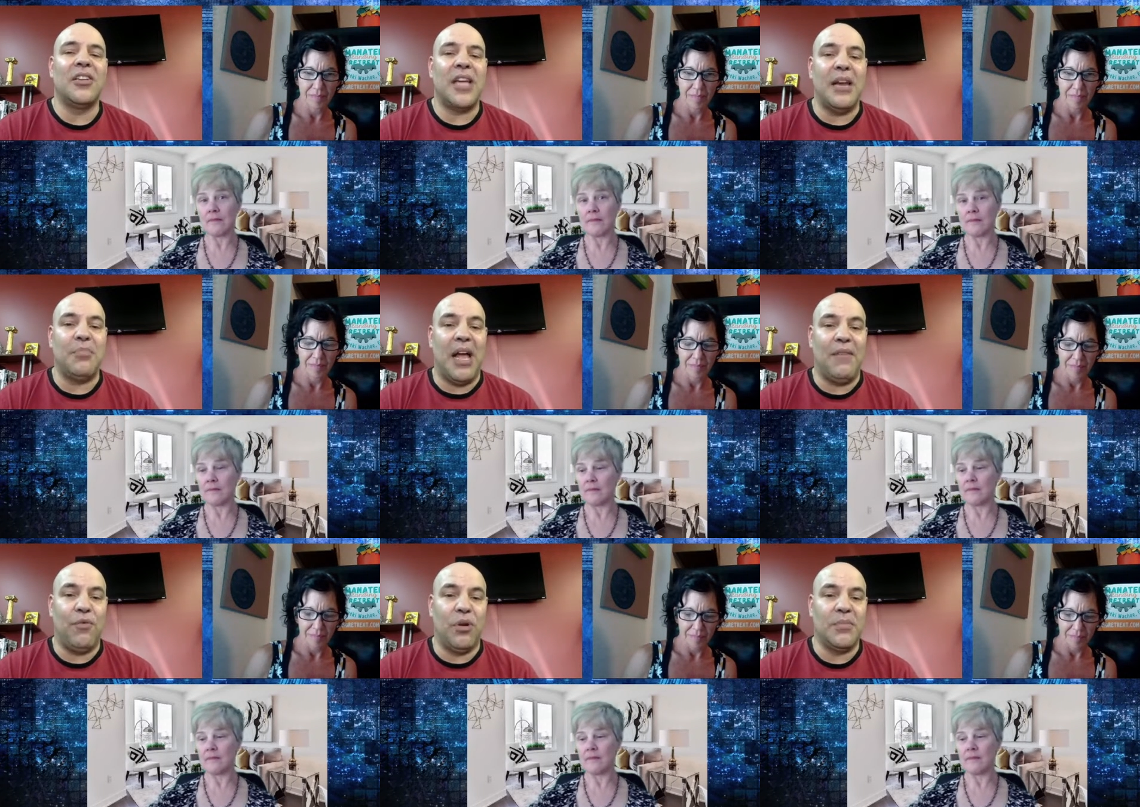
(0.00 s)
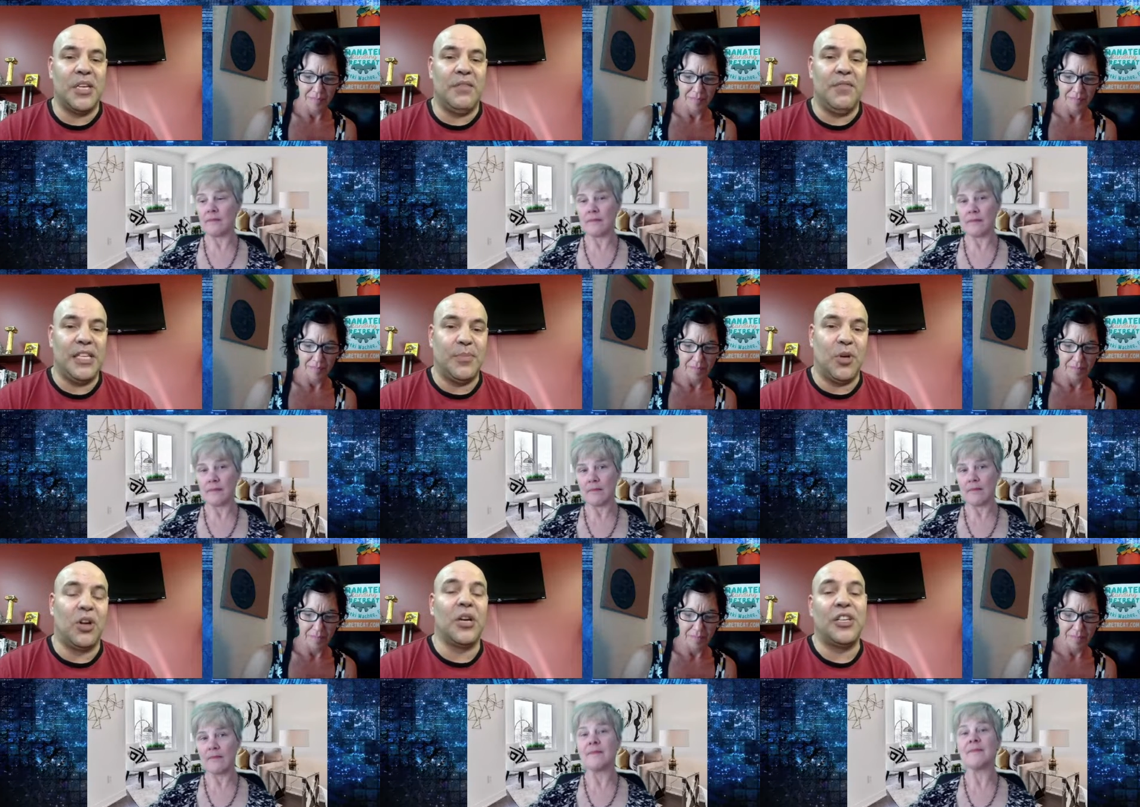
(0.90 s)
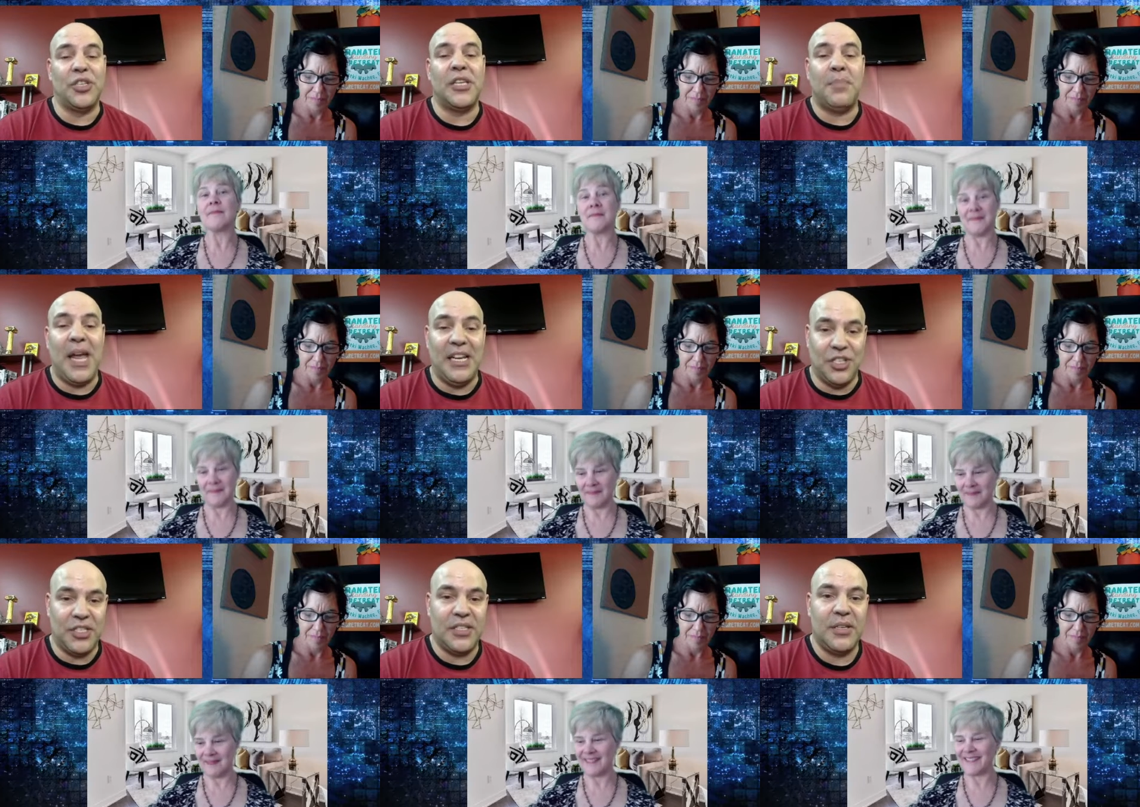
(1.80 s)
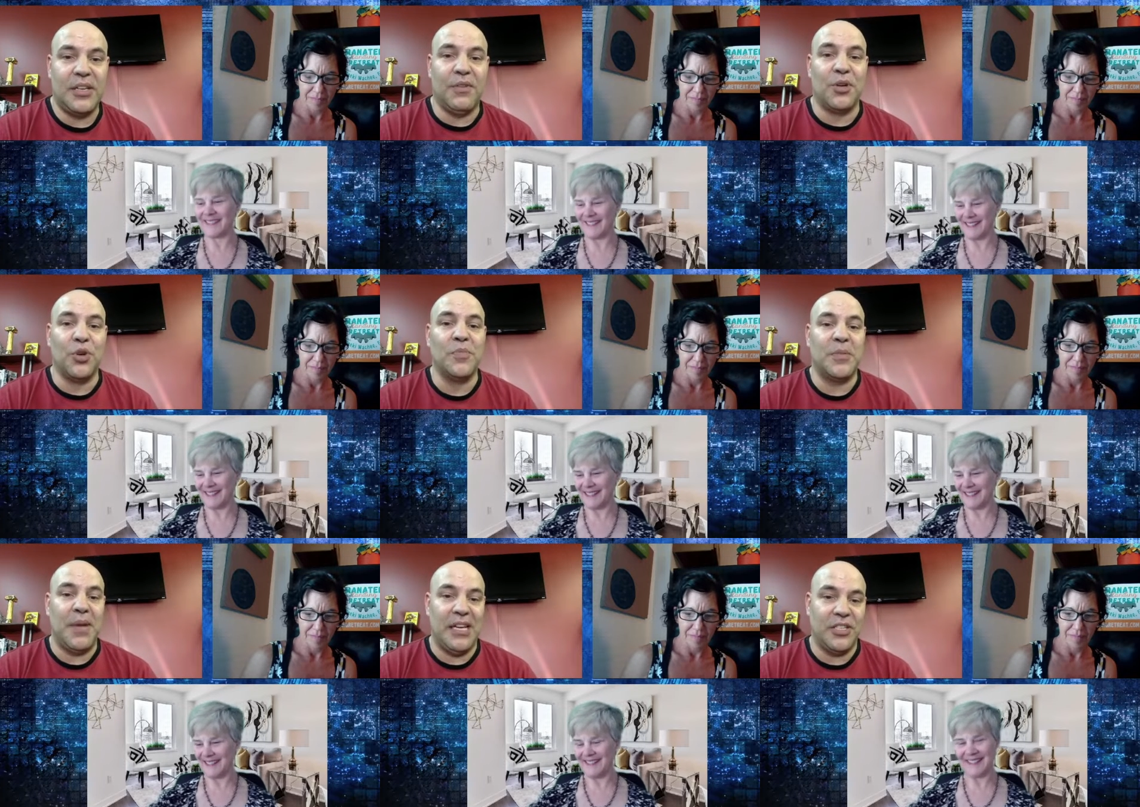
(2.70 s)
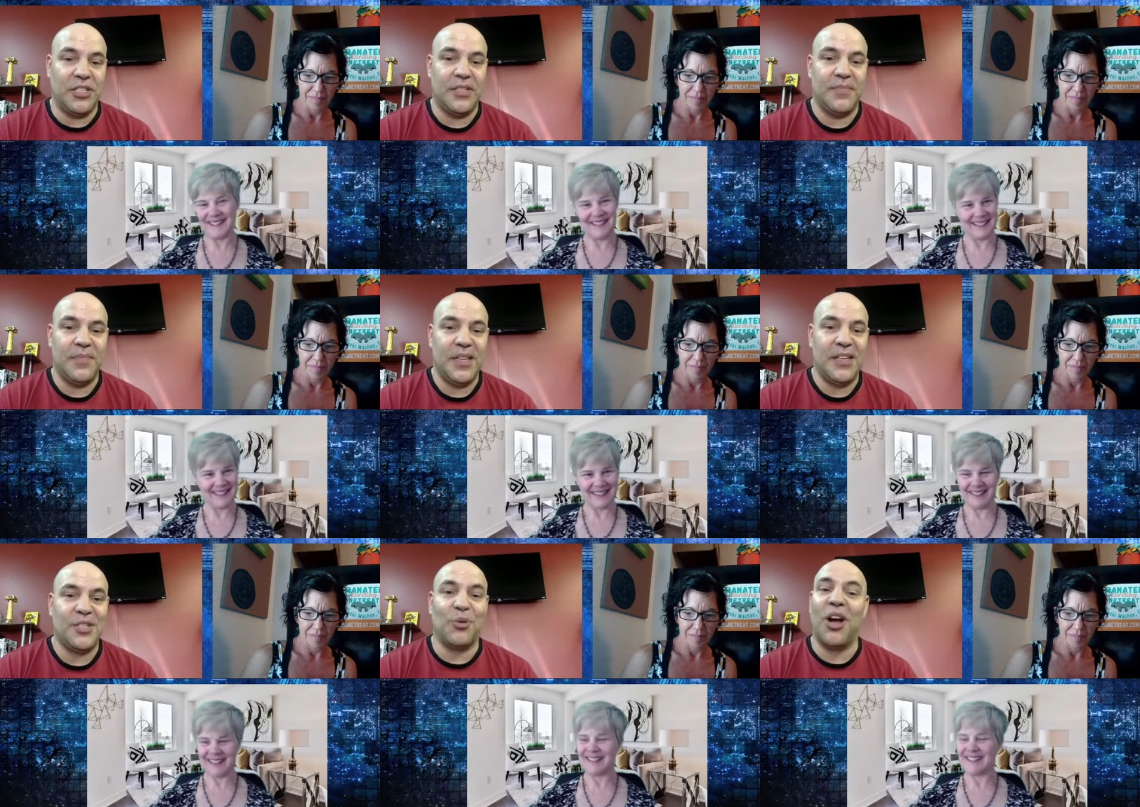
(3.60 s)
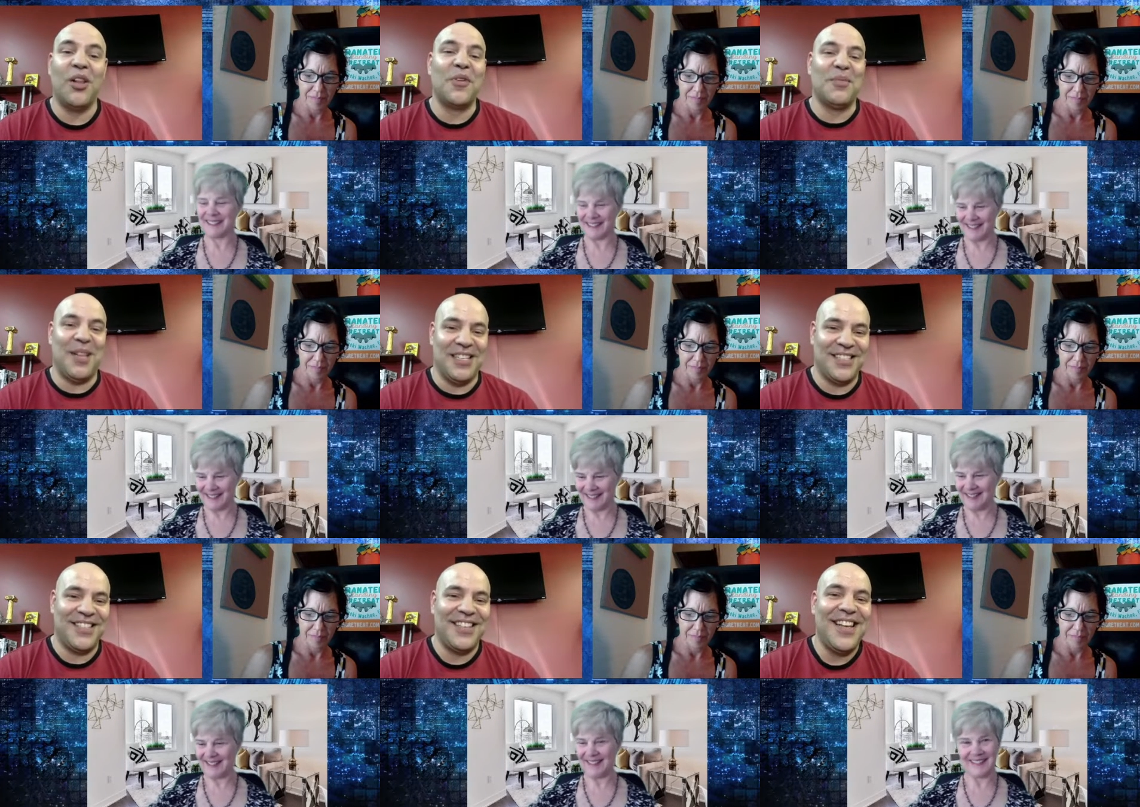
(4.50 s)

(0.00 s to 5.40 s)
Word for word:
Speaker 1: or 10 platforms on Facebook, or I should mm -hmm. say mm-hmm. pages, different groups and pages. So we're all over the place.